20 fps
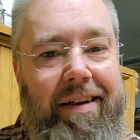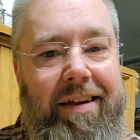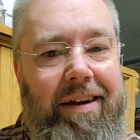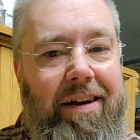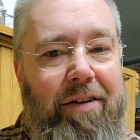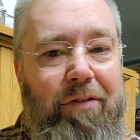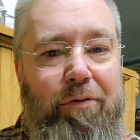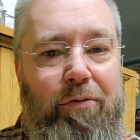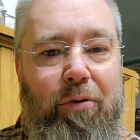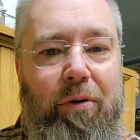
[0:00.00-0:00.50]

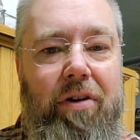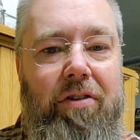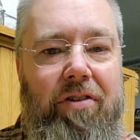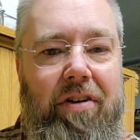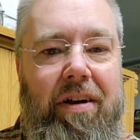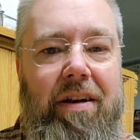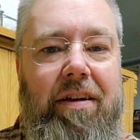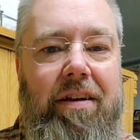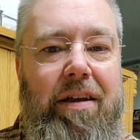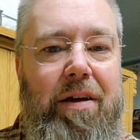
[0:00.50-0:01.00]

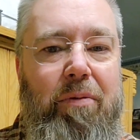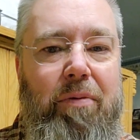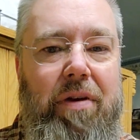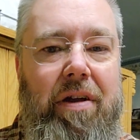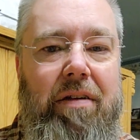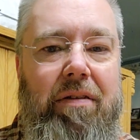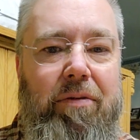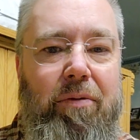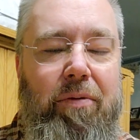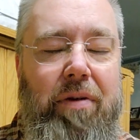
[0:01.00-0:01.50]
unfortunately
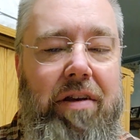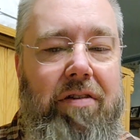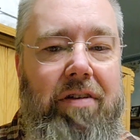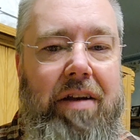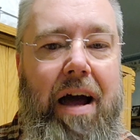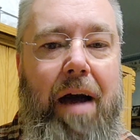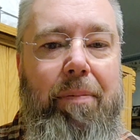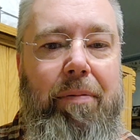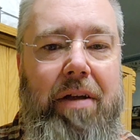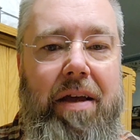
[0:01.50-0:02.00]
we
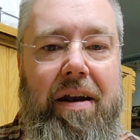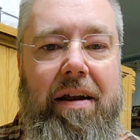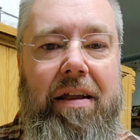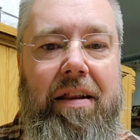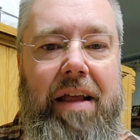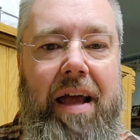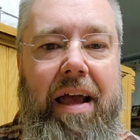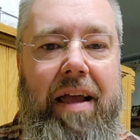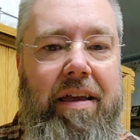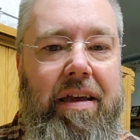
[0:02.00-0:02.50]
stopped getting
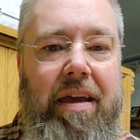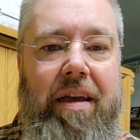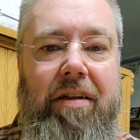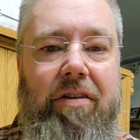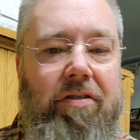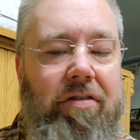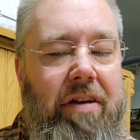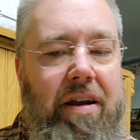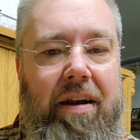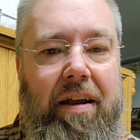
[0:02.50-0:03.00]
that
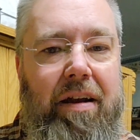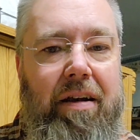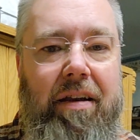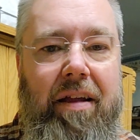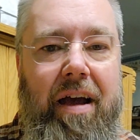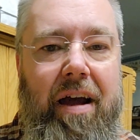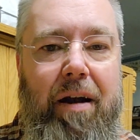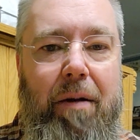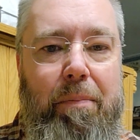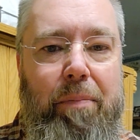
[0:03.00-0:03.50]
yeast, and it
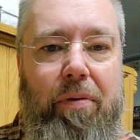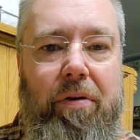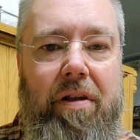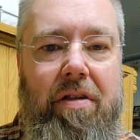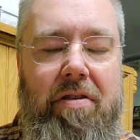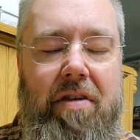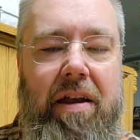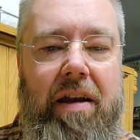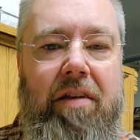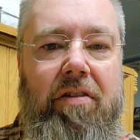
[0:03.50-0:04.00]
kind of put
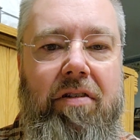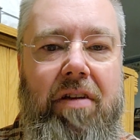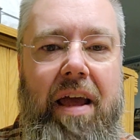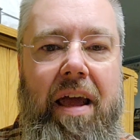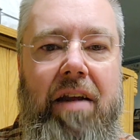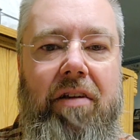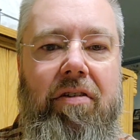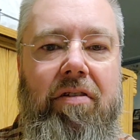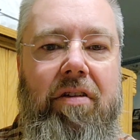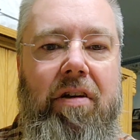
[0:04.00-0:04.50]
us at a
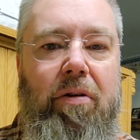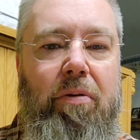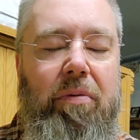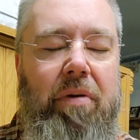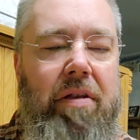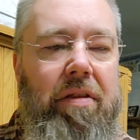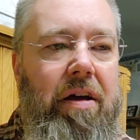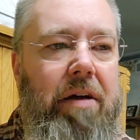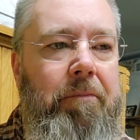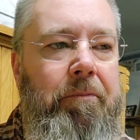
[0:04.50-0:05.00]
standstill
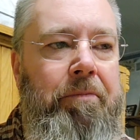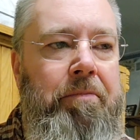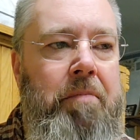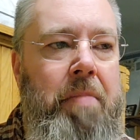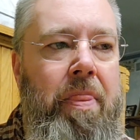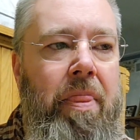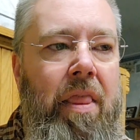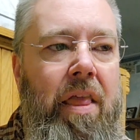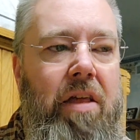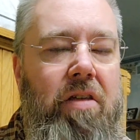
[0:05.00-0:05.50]
with it.
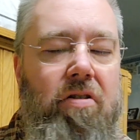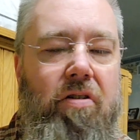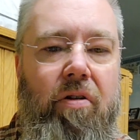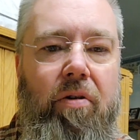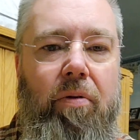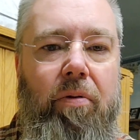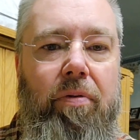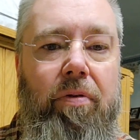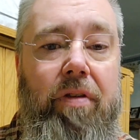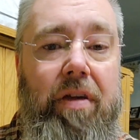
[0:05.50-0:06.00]

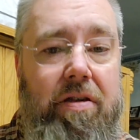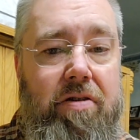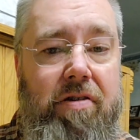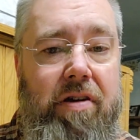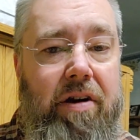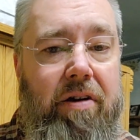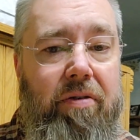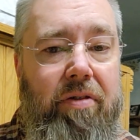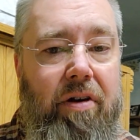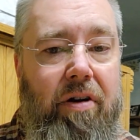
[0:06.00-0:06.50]
So this
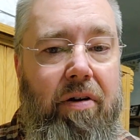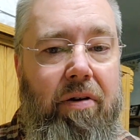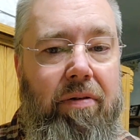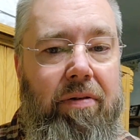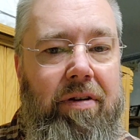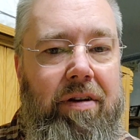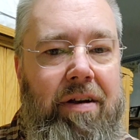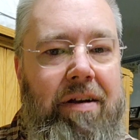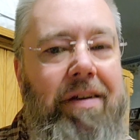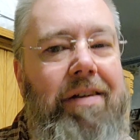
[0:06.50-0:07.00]
year though,
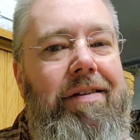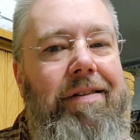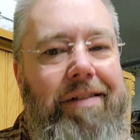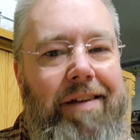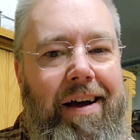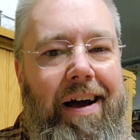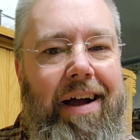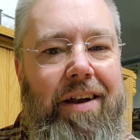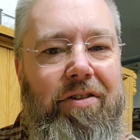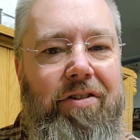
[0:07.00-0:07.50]

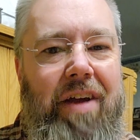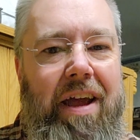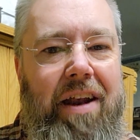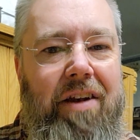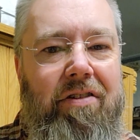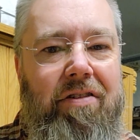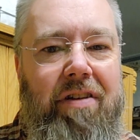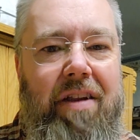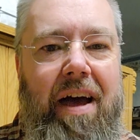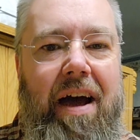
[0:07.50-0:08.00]
I
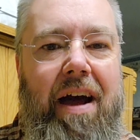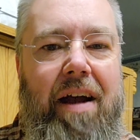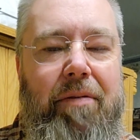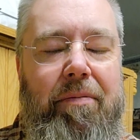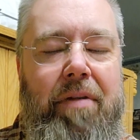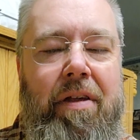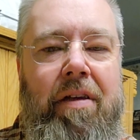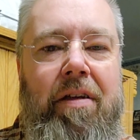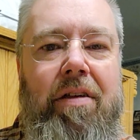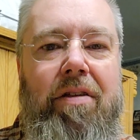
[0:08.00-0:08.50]
changed that.
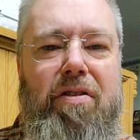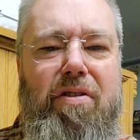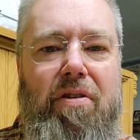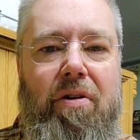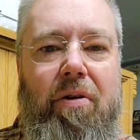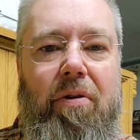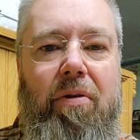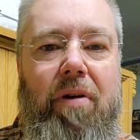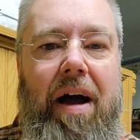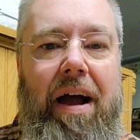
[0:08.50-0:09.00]

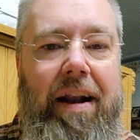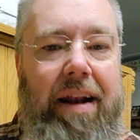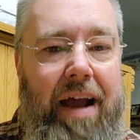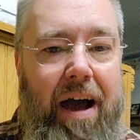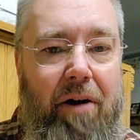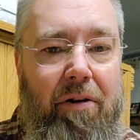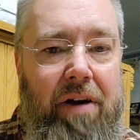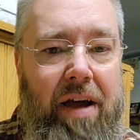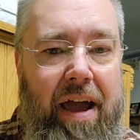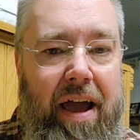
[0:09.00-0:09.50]
So I
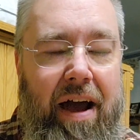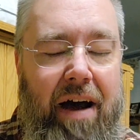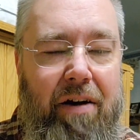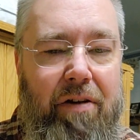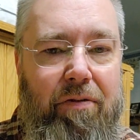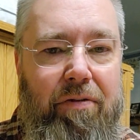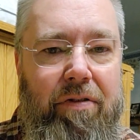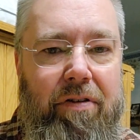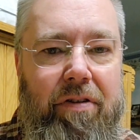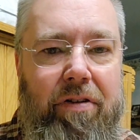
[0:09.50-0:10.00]
now
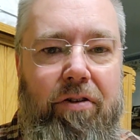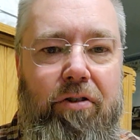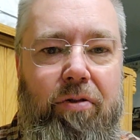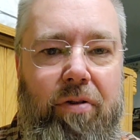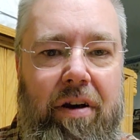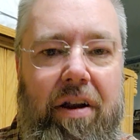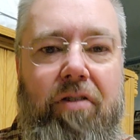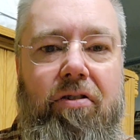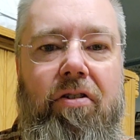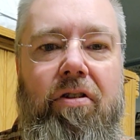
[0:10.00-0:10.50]
have
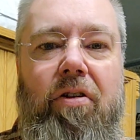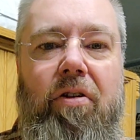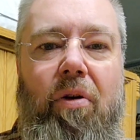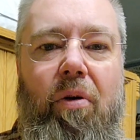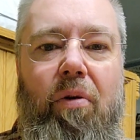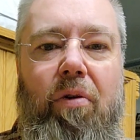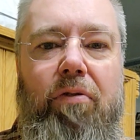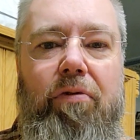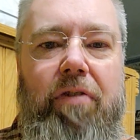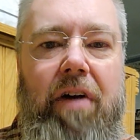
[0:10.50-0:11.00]
traditional
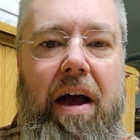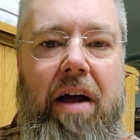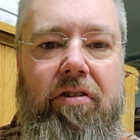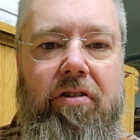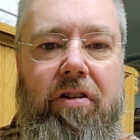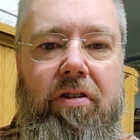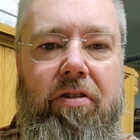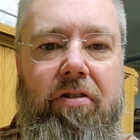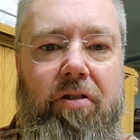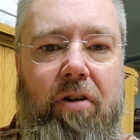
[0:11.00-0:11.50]

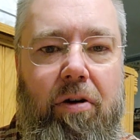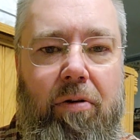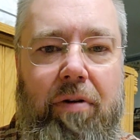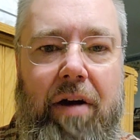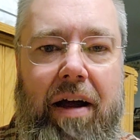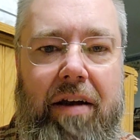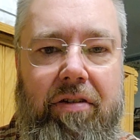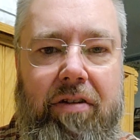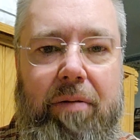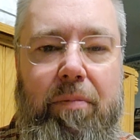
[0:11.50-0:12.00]
old-fashioned salt
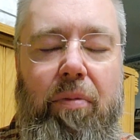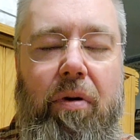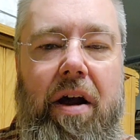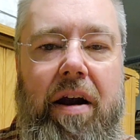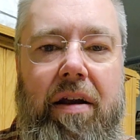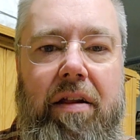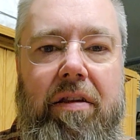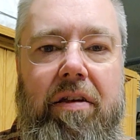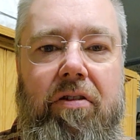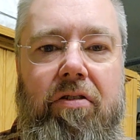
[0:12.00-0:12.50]
rising bread
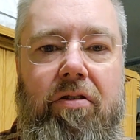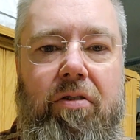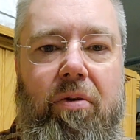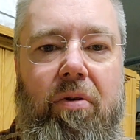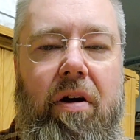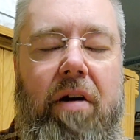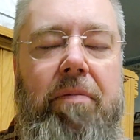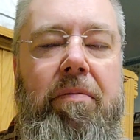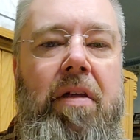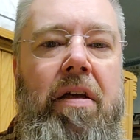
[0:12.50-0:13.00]
in the
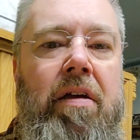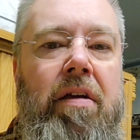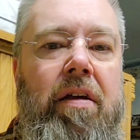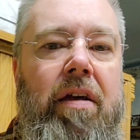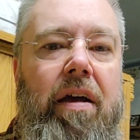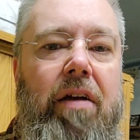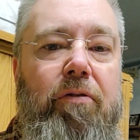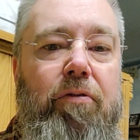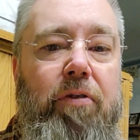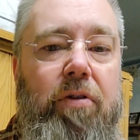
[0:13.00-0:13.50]
store.
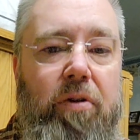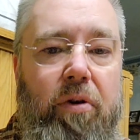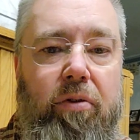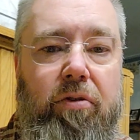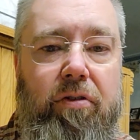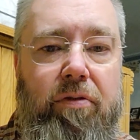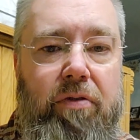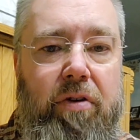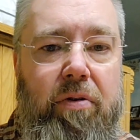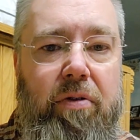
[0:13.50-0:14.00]
And for
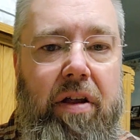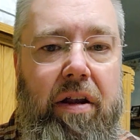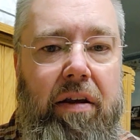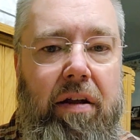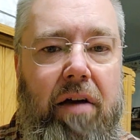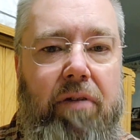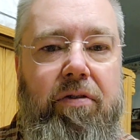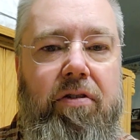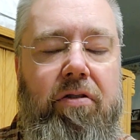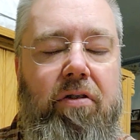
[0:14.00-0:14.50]
those of you that
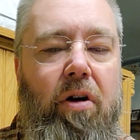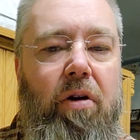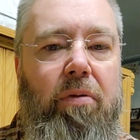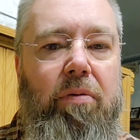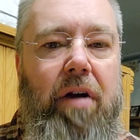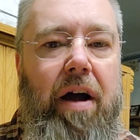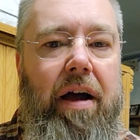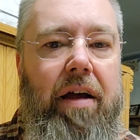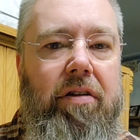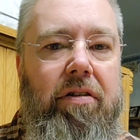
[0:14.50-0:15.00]
love salt
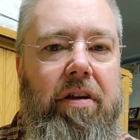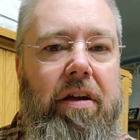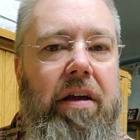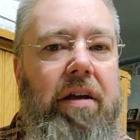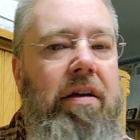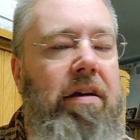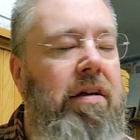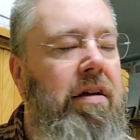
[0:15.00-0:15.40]
rising,